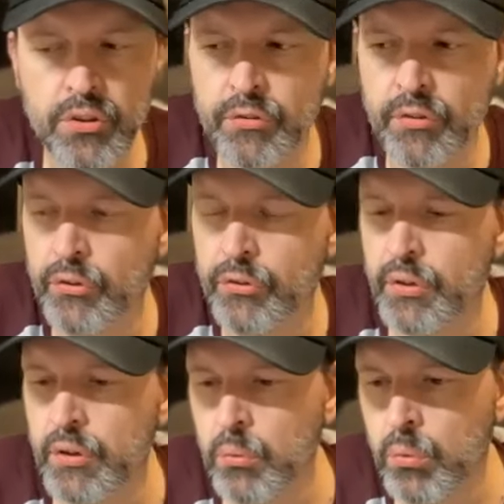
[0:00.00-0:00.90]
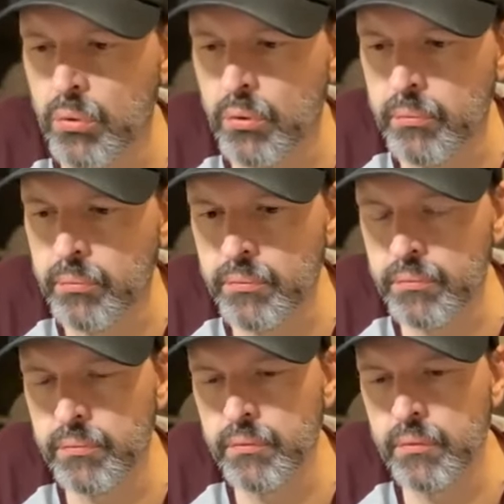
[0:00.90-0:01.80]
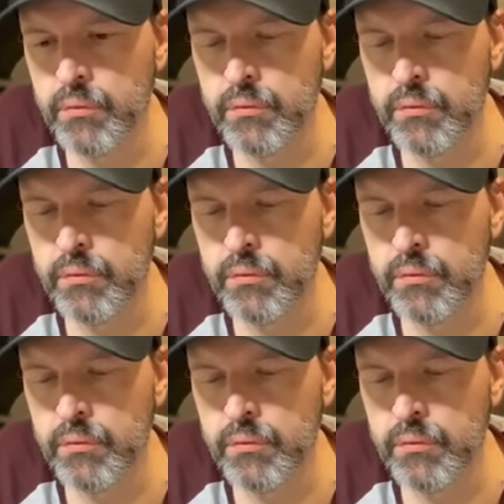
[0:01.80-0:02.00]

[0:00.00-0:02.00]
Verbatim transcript: His energy feels very warm.